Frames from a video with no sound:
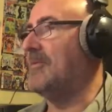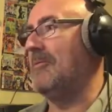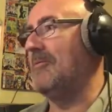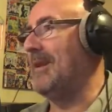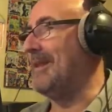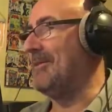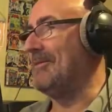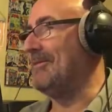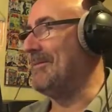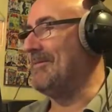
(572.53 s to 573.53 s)
They were really
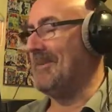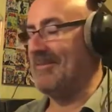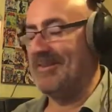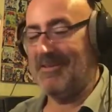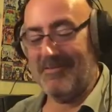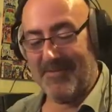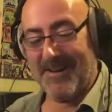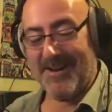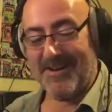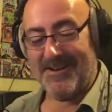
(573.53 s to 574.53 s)
good. They were
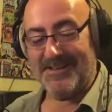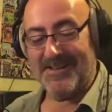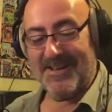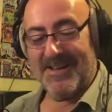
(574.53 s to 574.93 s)
really nice.